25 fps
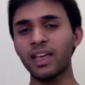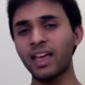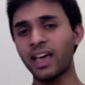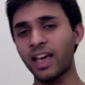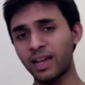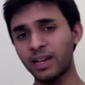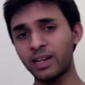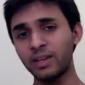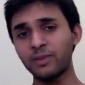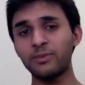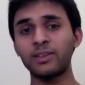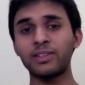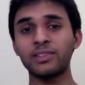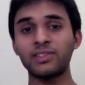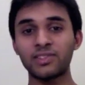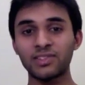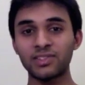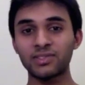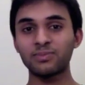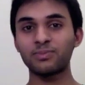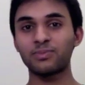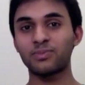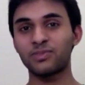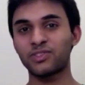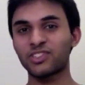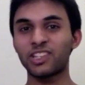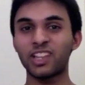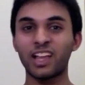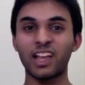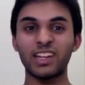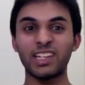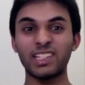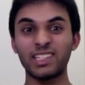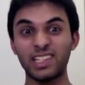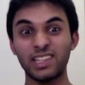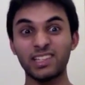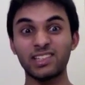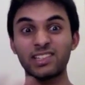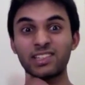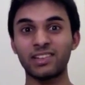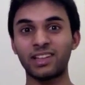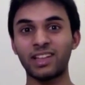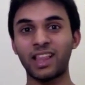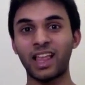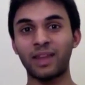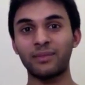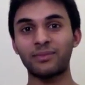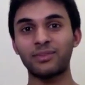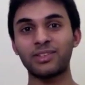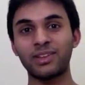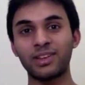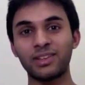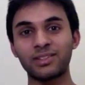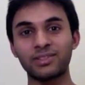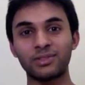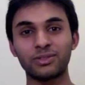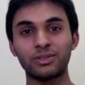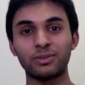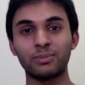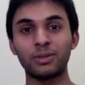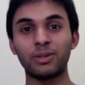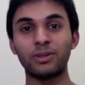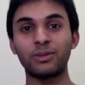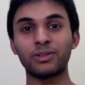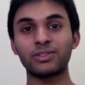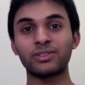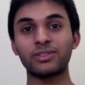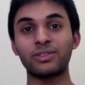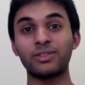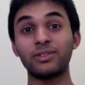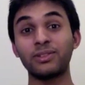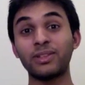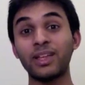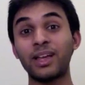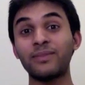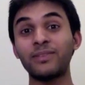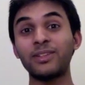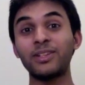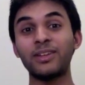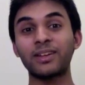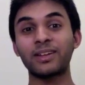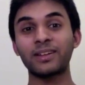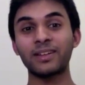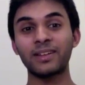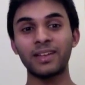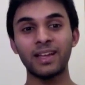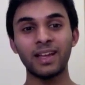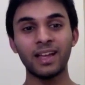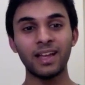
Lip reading: And if it's slightly decent, I'll advertise it on the blog, so you'll have a look.